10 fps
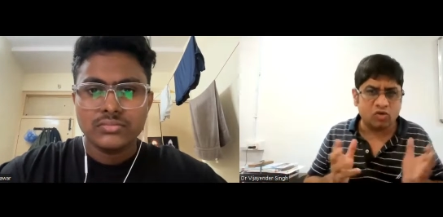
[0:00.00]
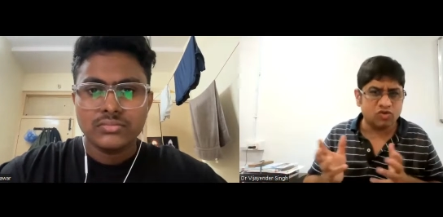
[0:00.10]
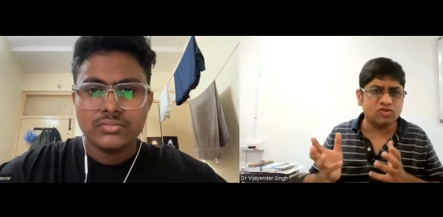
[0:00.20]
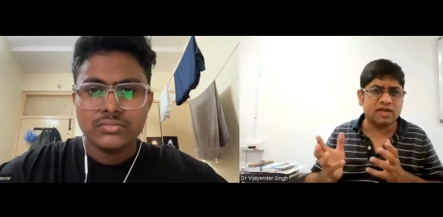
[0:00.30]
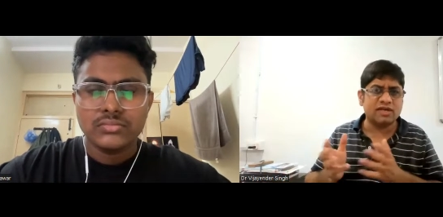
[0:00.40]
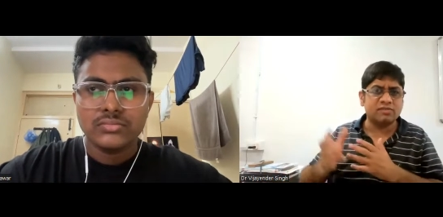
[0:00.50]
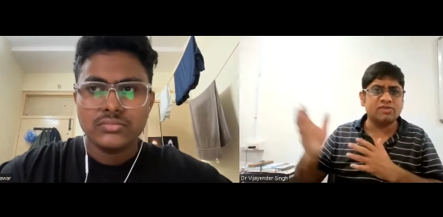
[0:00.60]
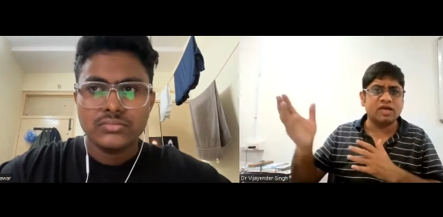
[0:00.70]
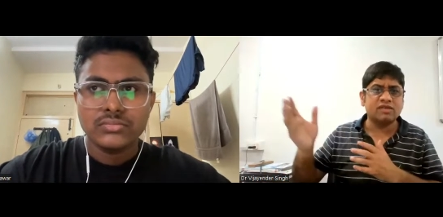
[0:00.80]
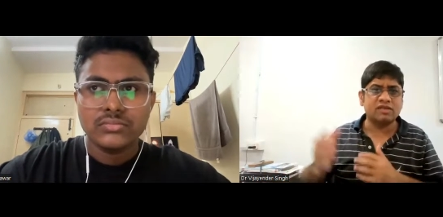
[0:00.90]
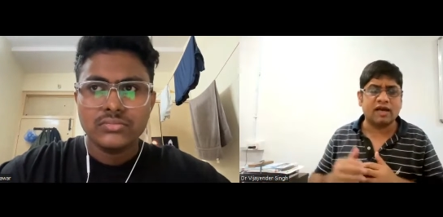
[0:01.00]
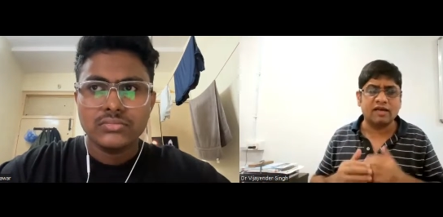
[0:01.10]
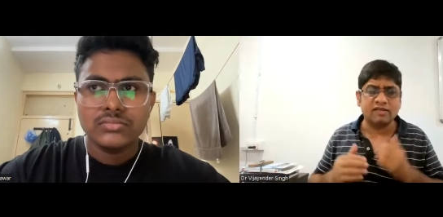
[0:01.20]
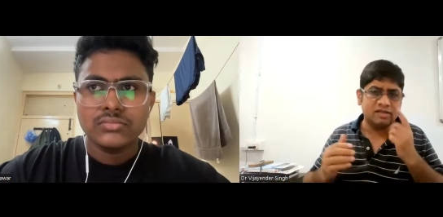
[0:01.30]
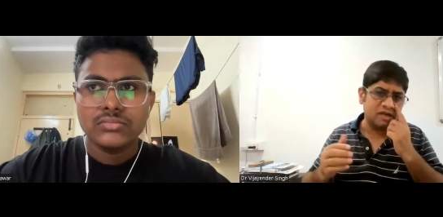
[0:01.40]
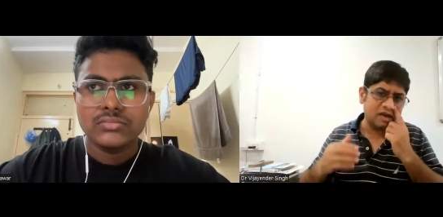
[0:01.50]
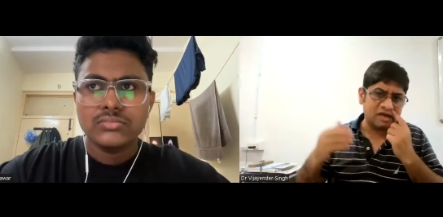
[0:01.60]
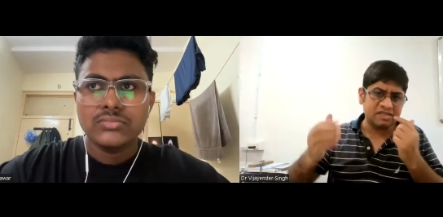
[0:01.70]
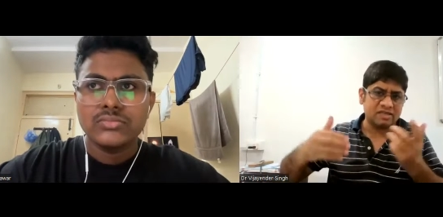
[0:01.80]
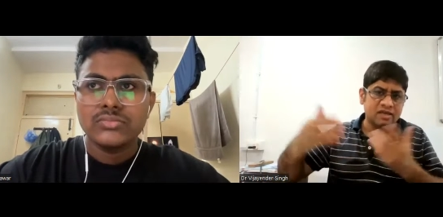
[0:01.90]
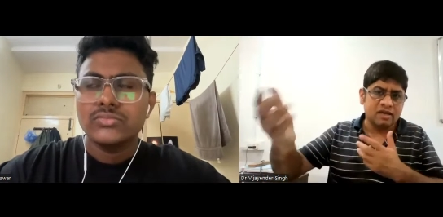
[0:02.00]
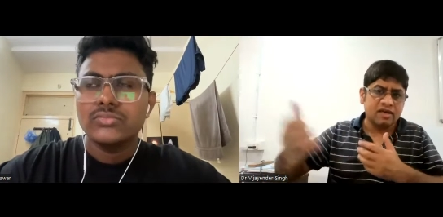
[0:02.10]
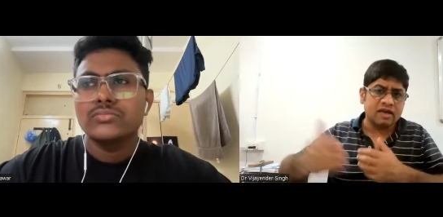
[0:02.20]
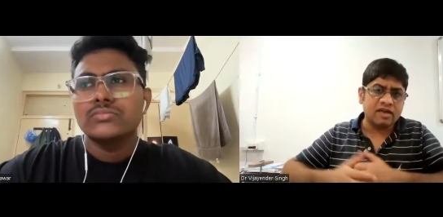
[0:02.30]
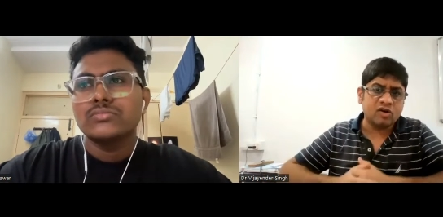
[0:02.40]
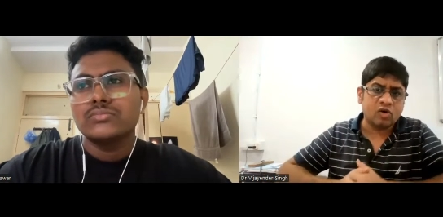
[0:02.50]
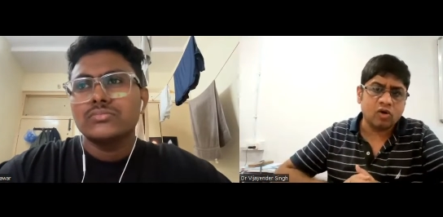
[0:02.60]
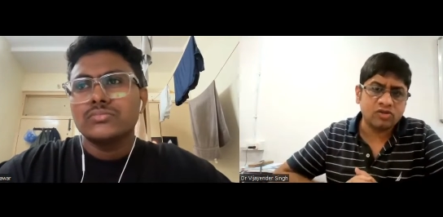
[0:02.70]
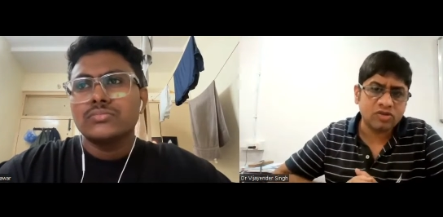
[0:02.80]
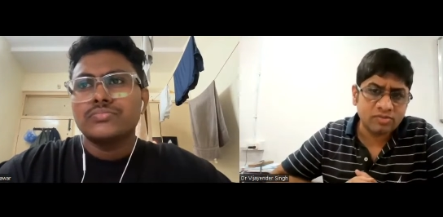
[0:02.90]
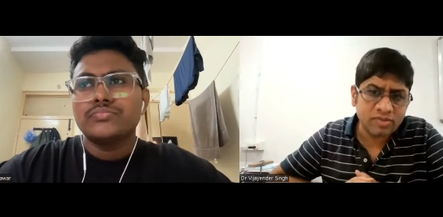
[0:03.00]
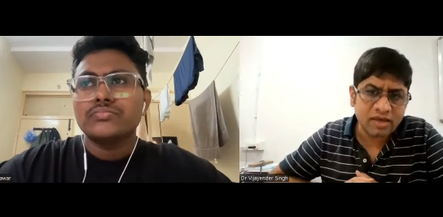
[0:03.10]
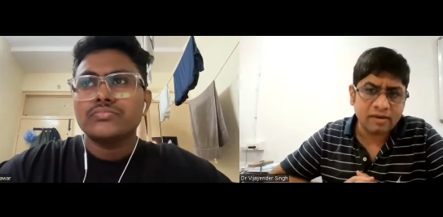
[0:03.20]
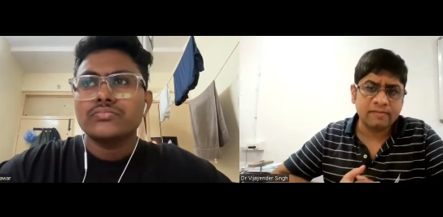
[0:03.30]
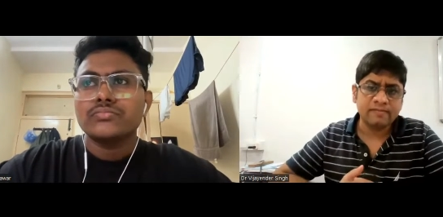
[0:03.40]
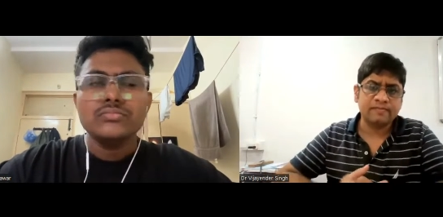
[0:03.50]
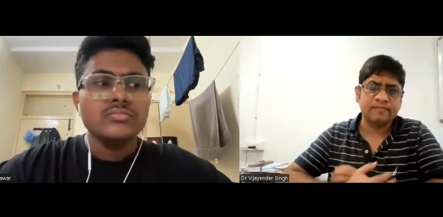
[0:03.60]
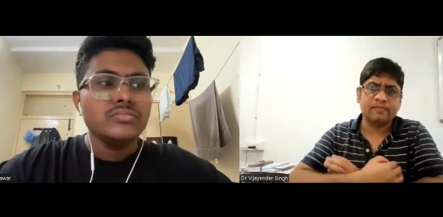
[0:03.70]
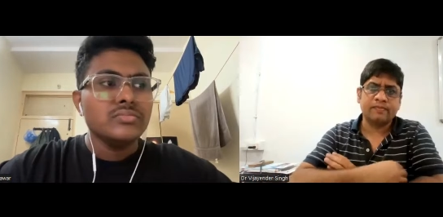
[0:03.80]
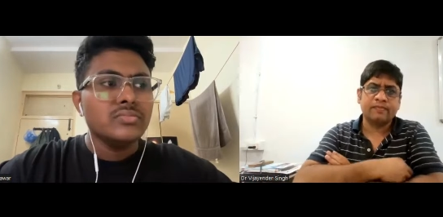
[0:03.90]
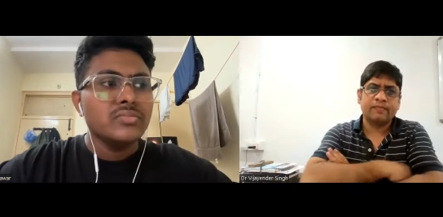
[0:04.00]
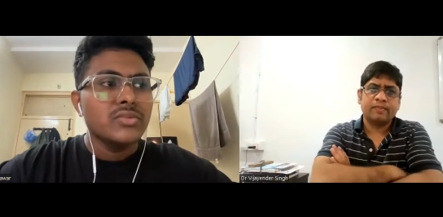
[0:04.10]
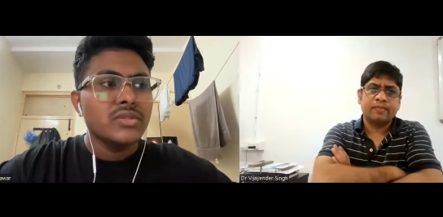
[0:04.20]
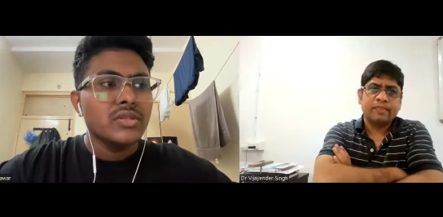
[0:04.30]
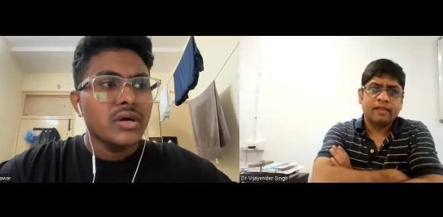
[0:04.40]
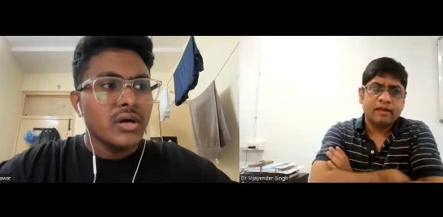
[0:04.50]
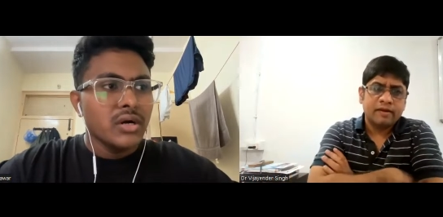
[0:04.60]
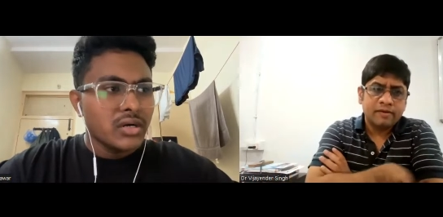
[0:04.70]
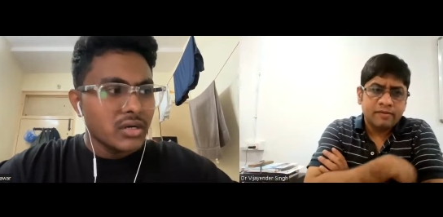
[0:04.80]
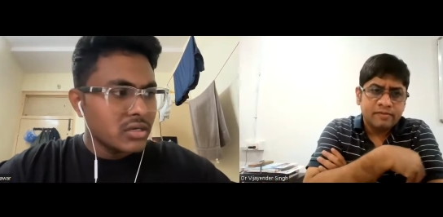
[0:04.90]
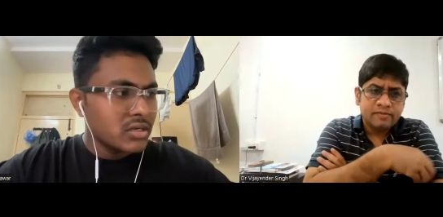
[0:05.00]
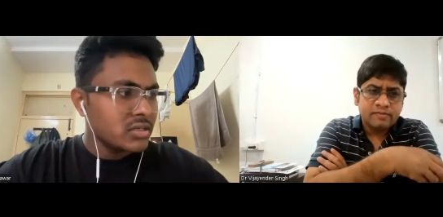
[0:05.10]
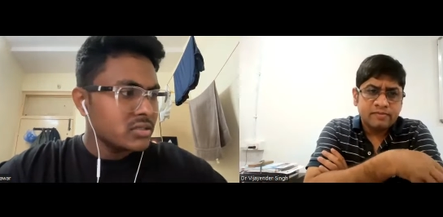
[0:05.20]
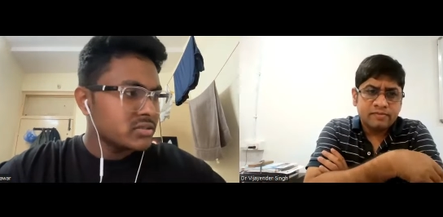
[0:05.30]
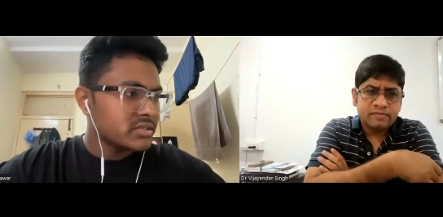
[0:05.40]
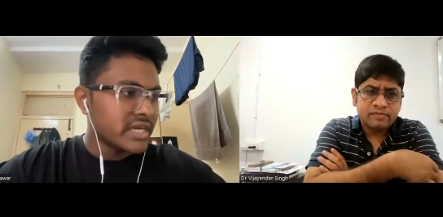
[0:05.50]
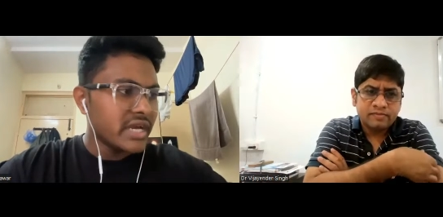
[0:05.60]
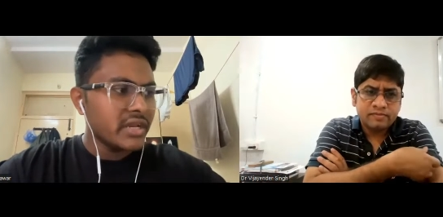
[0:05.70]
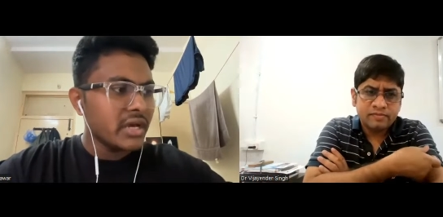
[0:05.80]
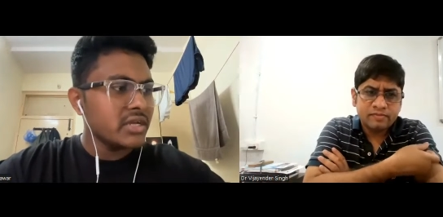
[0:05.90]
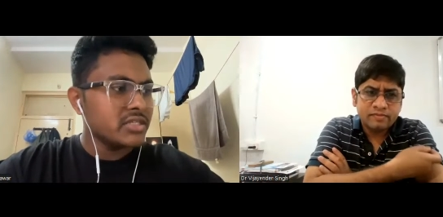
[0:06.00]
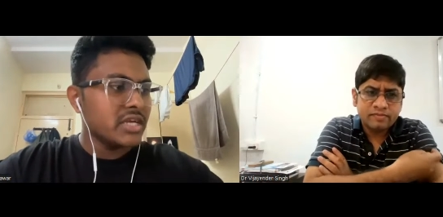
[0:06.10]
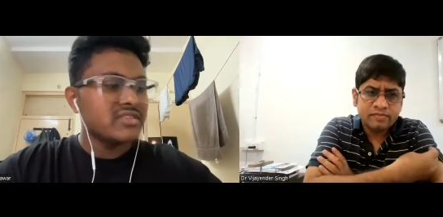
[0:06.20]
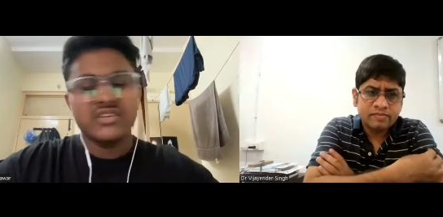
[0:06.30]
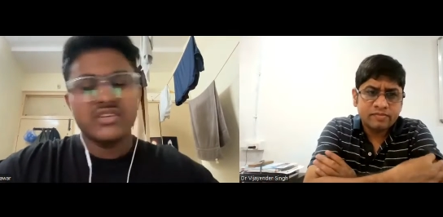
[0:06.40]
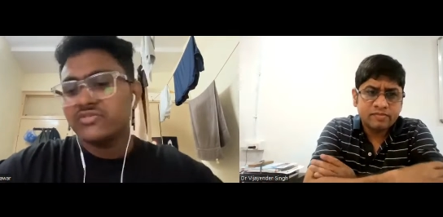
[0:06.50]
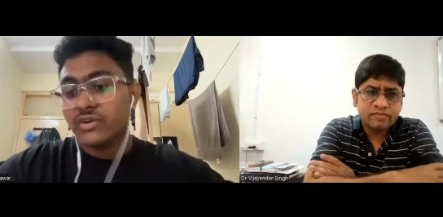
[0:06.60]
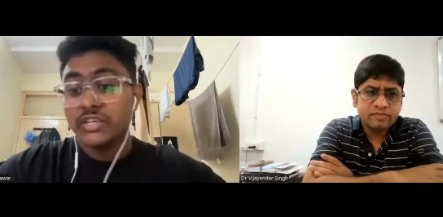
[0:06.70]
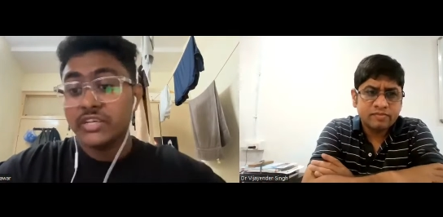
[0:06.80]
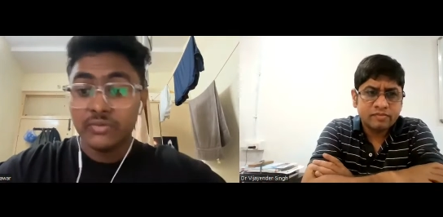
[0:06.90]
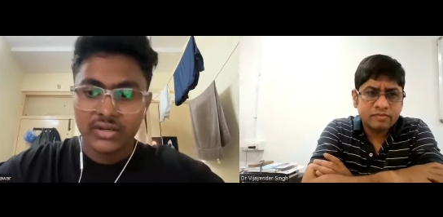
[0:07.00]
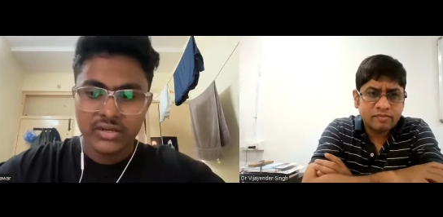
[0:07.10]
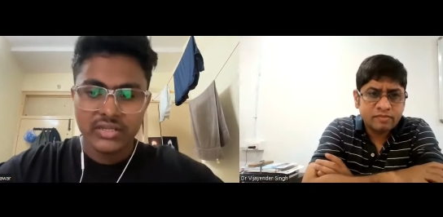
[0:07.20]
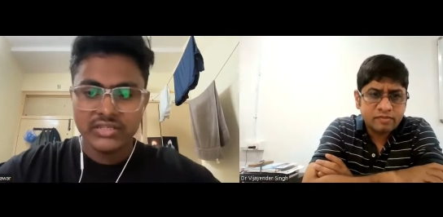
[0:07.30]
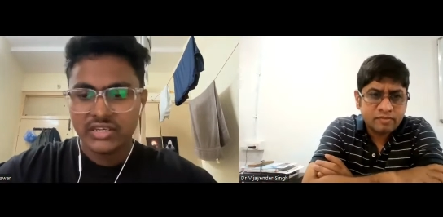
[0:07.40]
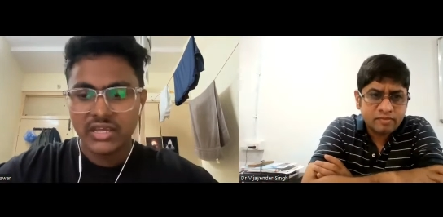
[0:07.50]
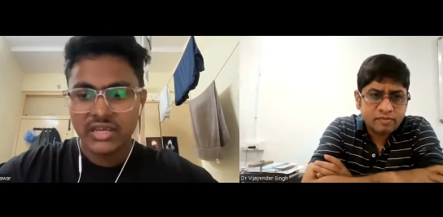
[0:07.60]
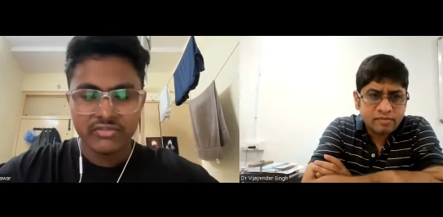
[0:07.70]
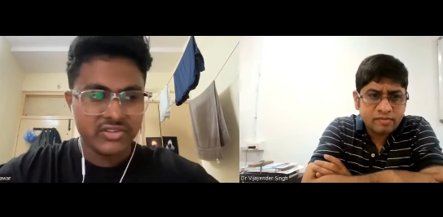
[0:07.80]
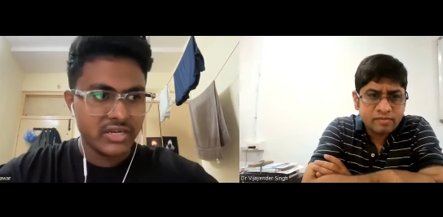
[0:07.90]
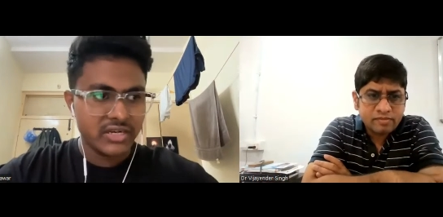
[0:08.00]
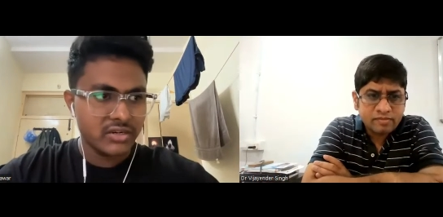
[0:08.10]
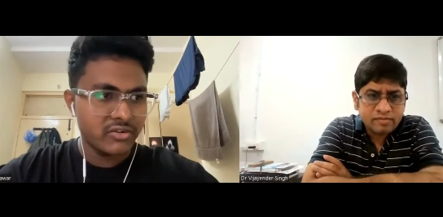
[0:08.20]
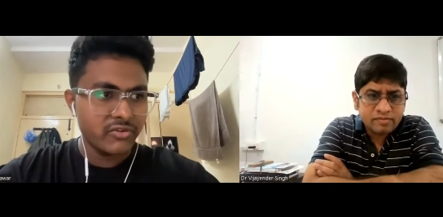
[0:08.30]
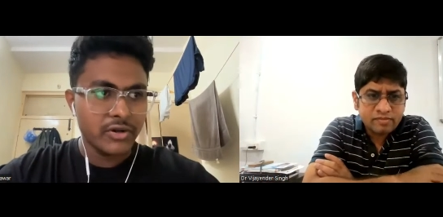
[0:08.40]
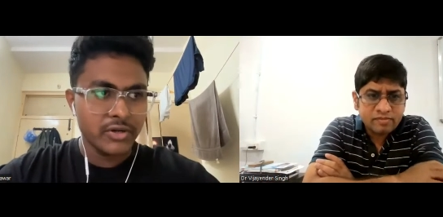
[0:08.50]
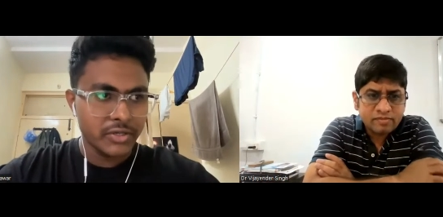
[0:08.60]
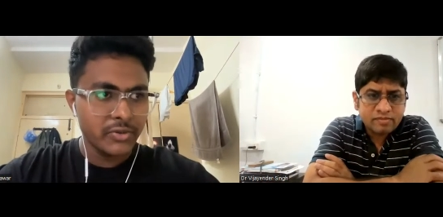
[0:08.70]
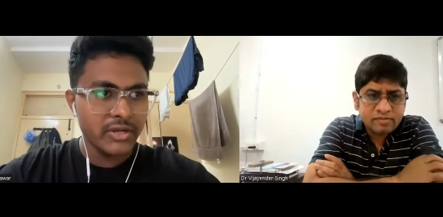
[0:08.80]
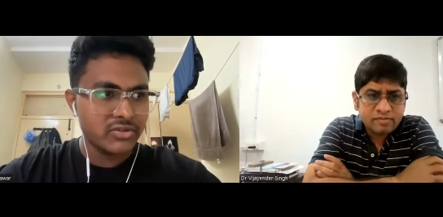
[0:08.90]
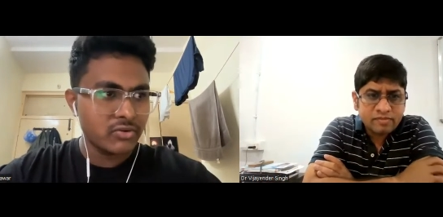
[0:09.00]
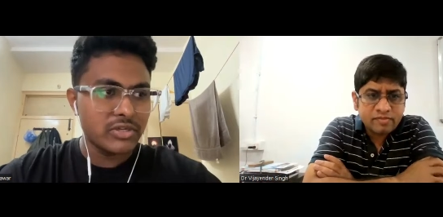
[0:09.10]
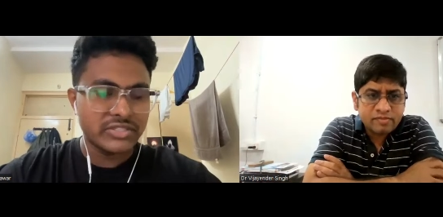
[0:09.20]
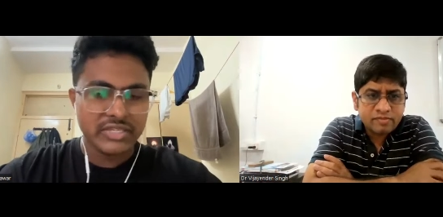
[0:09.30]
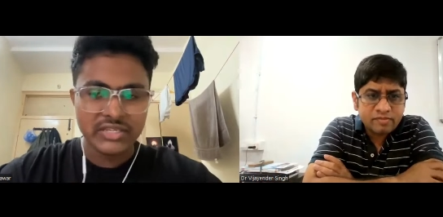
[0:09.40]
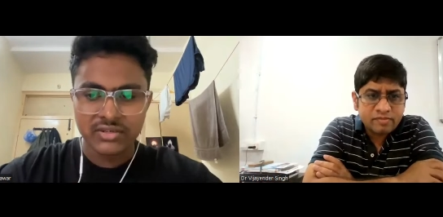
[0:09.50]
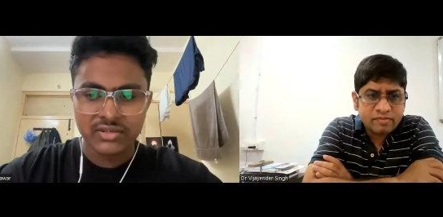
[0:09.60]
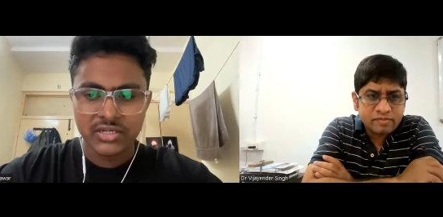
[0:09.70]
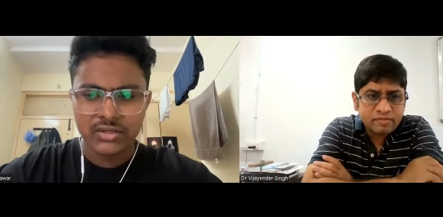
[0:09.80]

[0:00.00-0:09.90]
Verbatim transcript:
Speaker 1: do they also stand some chance in IISc, at least getting calls or something?
Speaker 2: There are chances, for, just like we said, for newer courses.